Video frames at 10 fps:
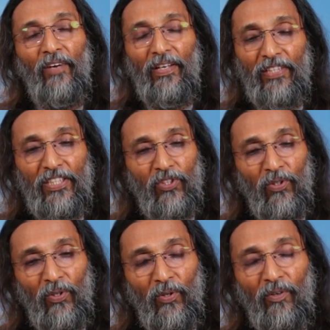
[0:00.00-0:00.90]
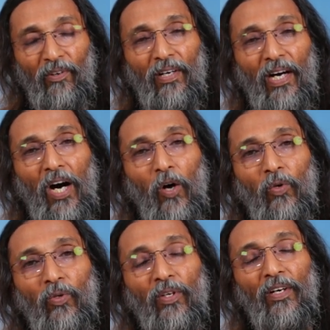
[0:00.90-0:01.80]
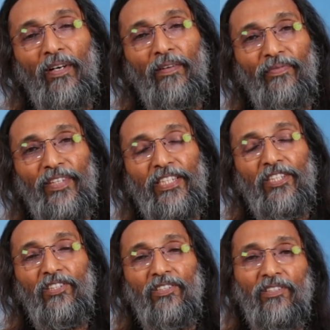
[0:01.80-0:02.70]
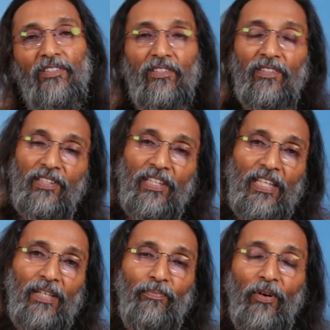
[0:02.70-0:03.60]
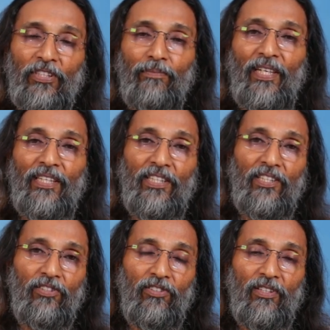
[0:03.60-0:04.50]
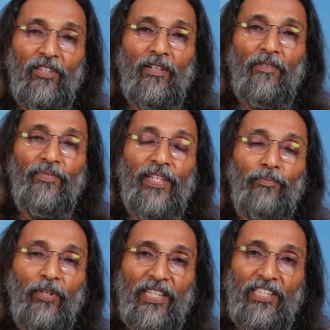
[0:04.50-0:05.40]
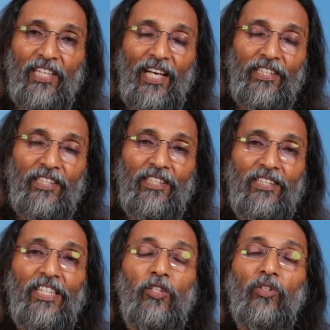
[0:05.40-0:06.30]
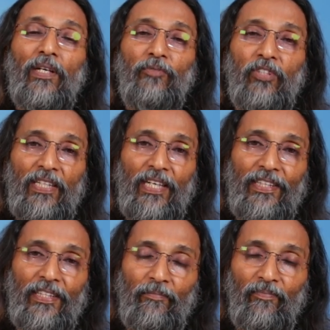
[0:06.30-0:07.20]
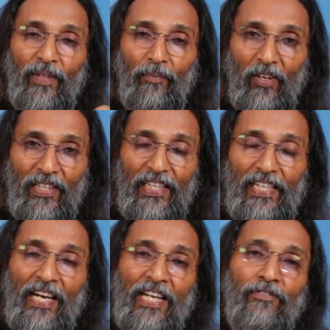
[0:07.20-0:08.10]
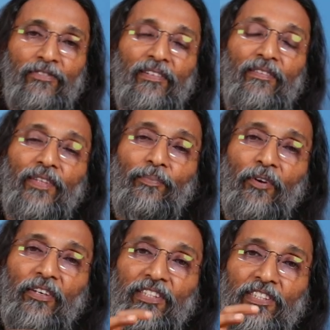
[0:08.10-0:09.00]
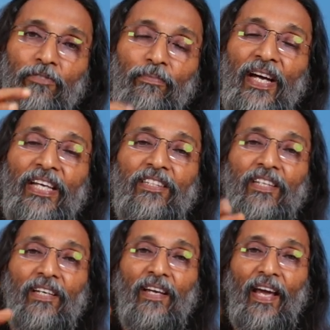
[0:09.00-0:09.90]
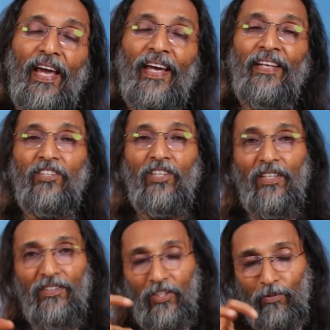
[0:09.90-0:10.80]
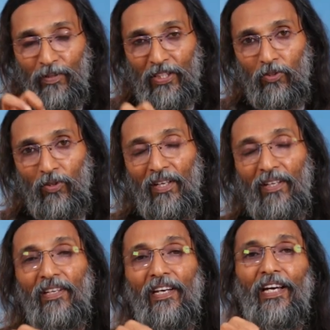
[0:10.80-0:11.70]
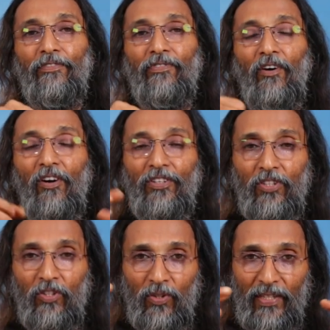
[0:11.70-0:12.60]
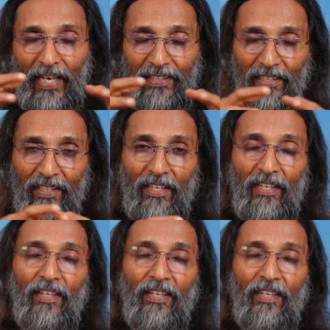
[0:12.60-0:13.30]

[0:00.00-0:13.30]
where we saw how these three possibilities, three potentialities need to come together: the bodily life, the progressive mind, and the spiritual life, all together,